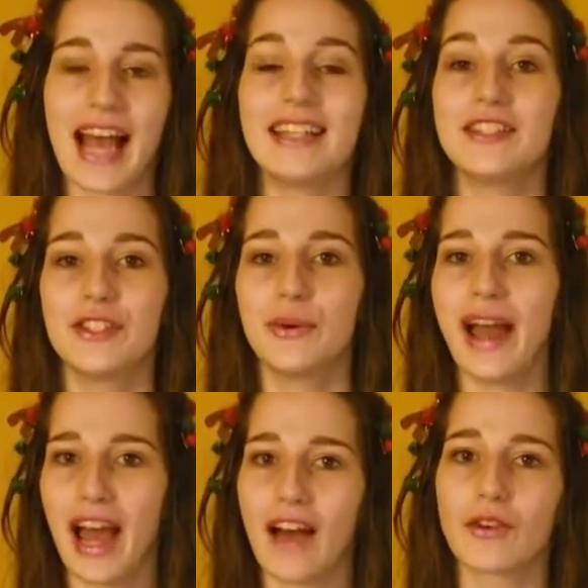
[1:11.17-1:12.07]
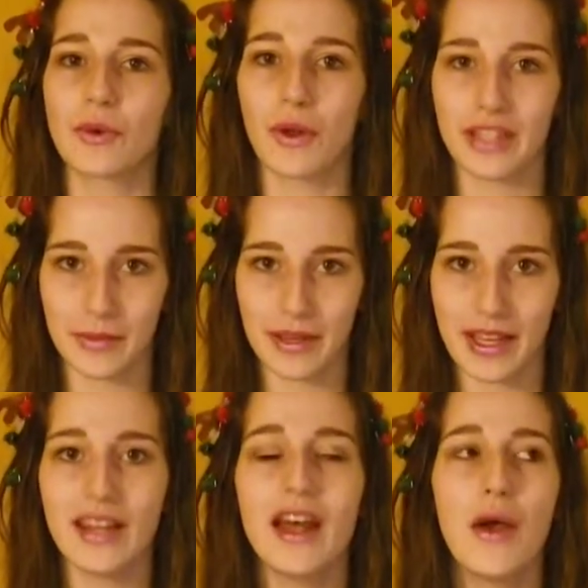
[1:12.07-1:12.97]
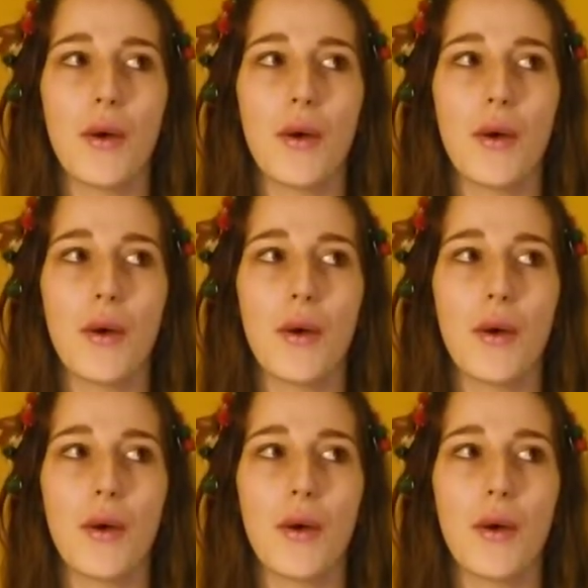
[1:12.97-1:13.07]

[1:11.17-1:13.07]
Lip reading: I do have a rolling pin,